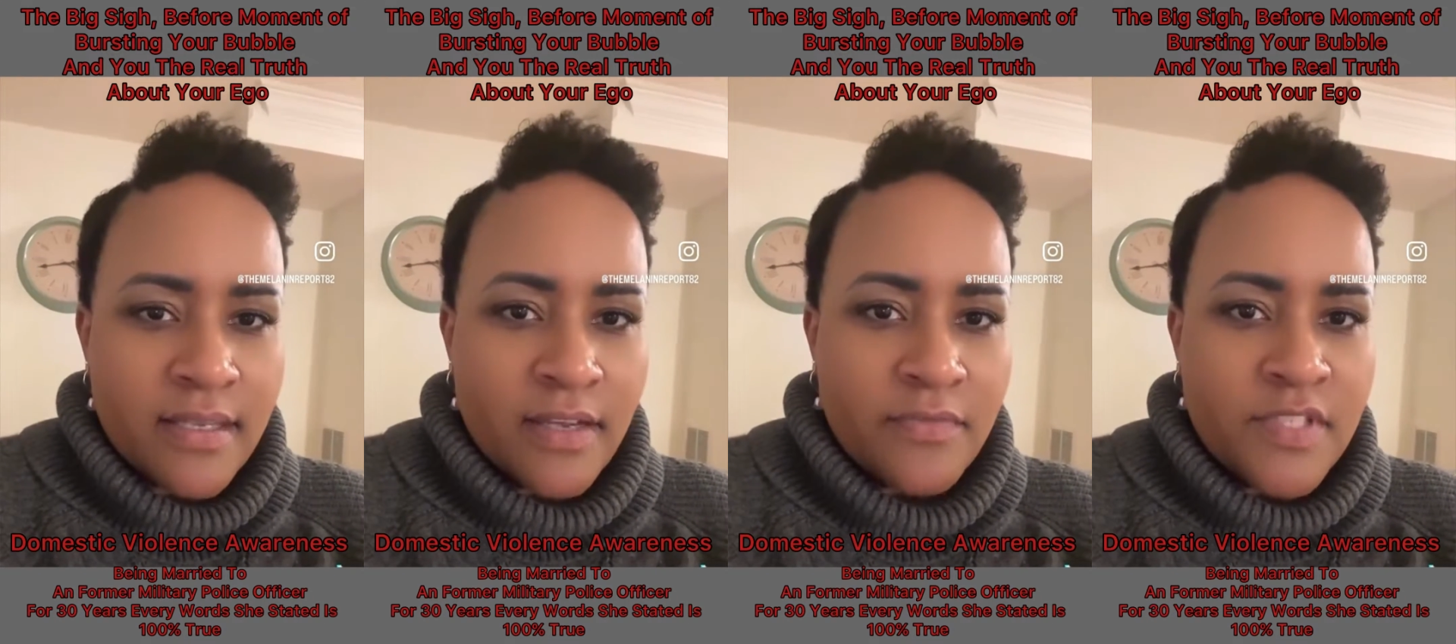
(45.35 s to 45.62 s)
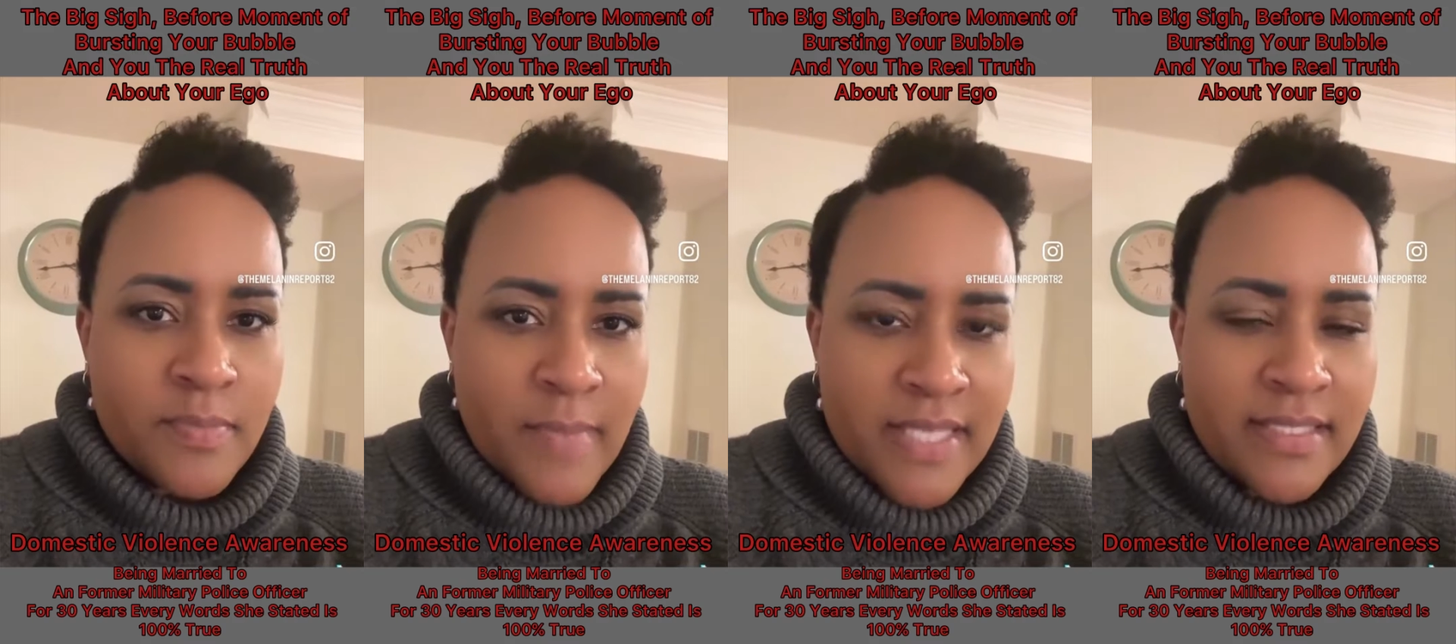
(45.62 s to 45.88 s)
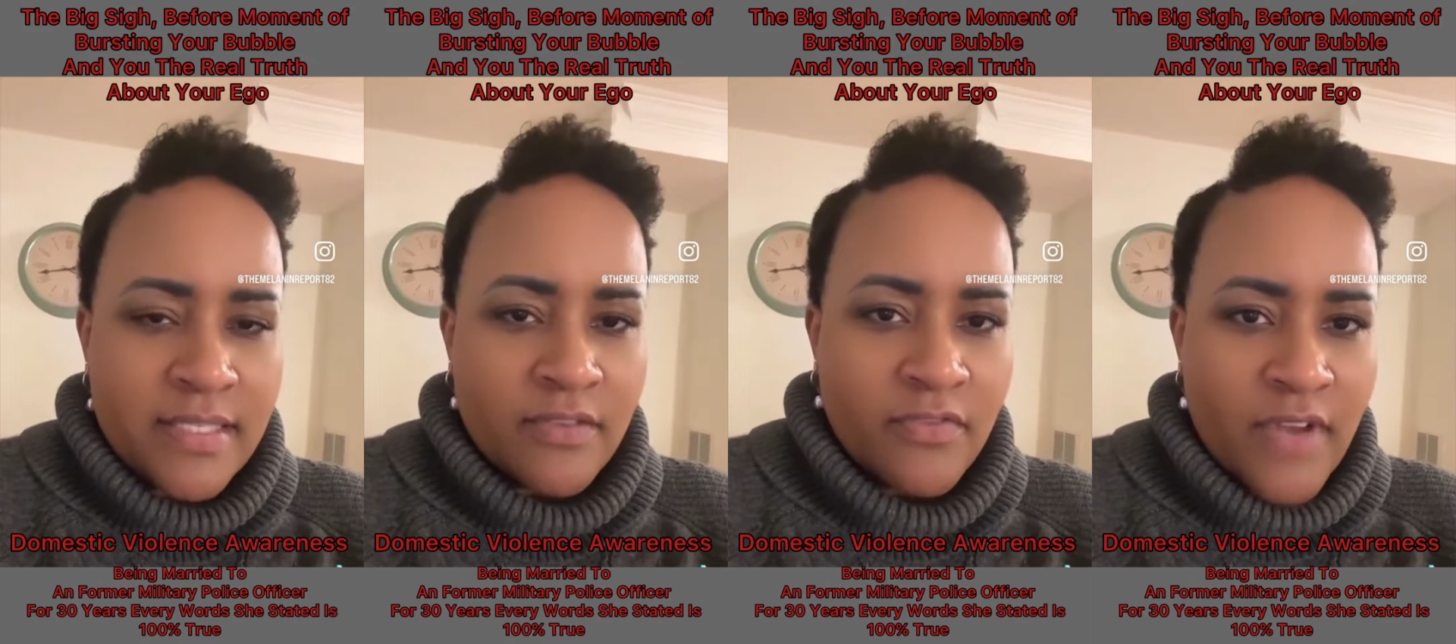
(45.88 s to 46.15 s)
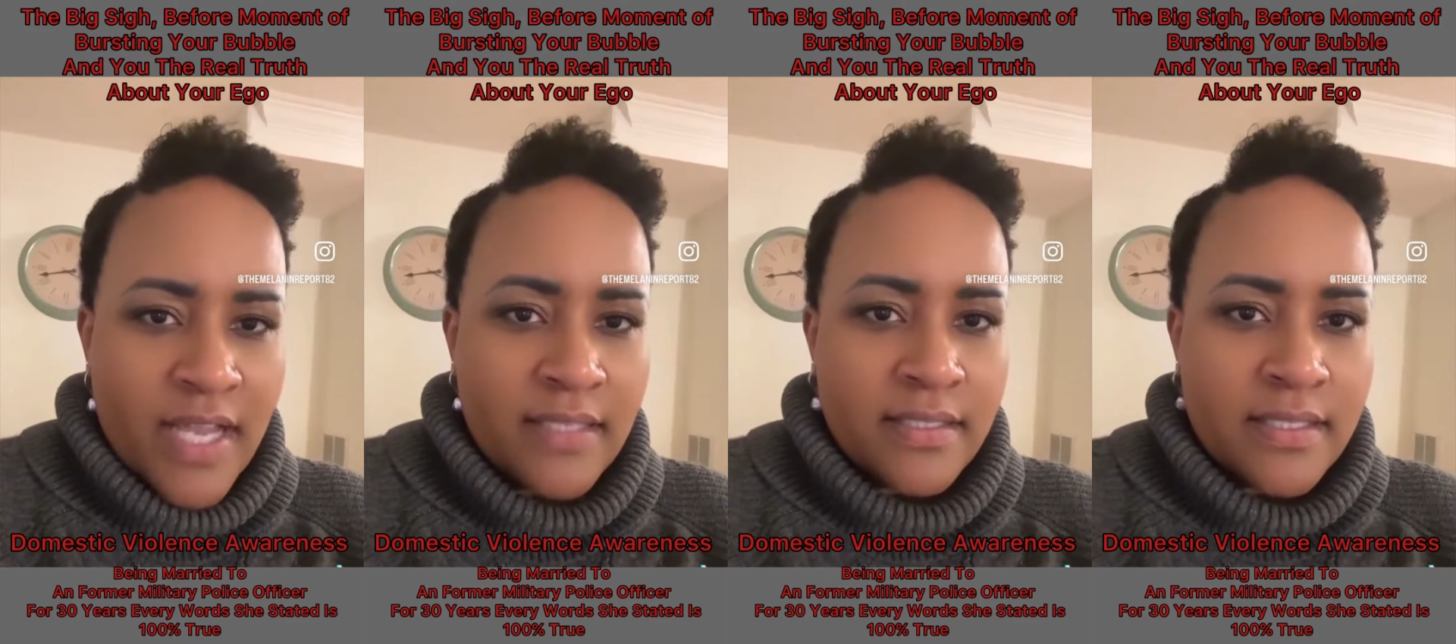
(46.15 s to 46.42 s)
of domestic
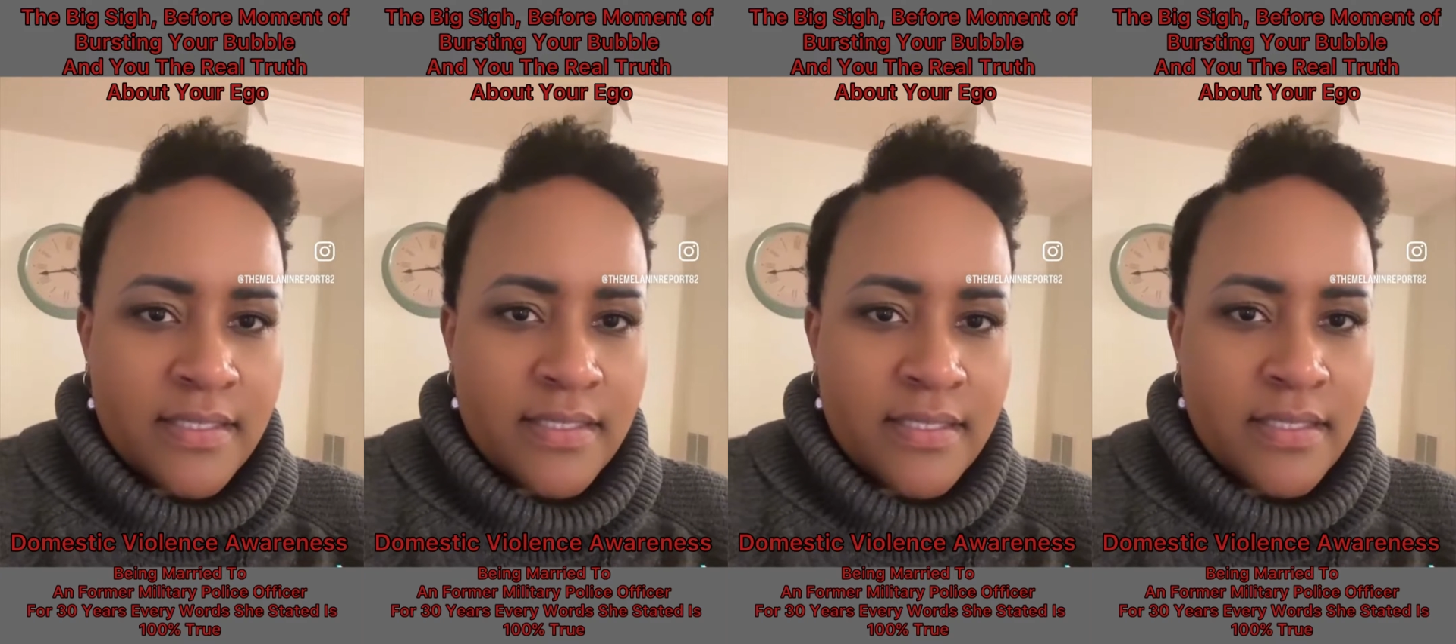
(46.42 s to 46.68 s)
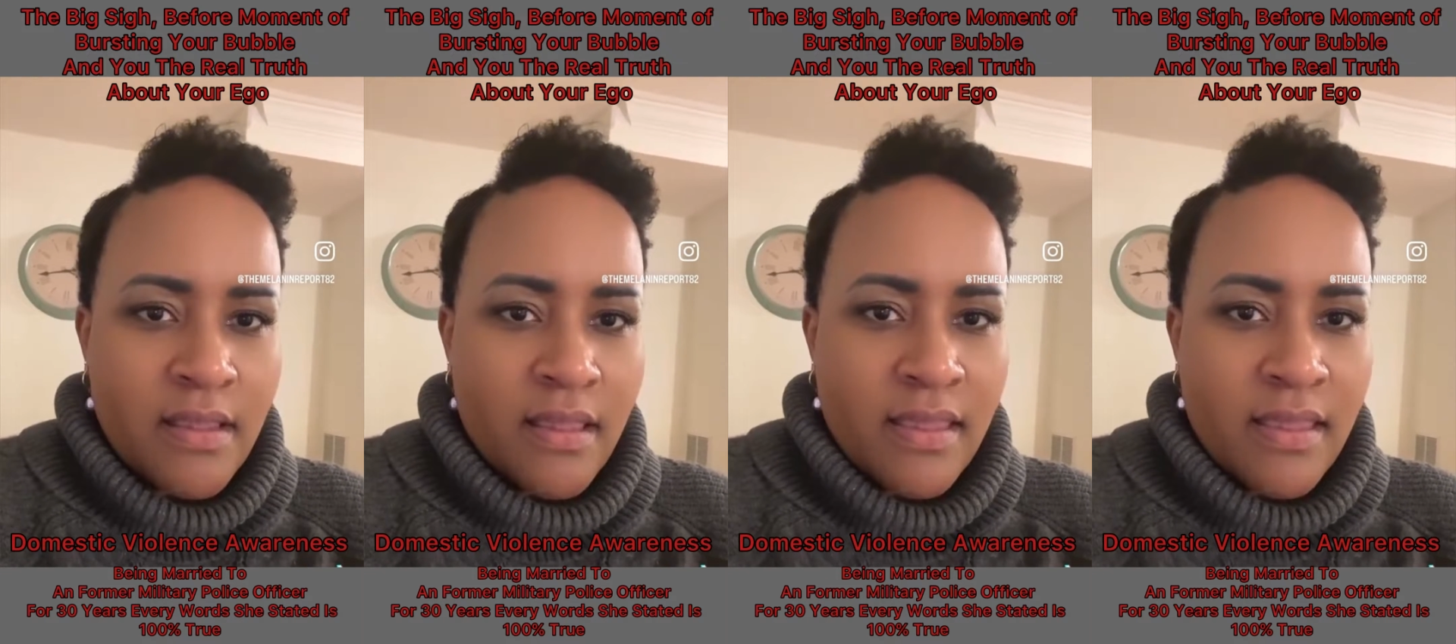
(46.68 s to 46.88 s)
violence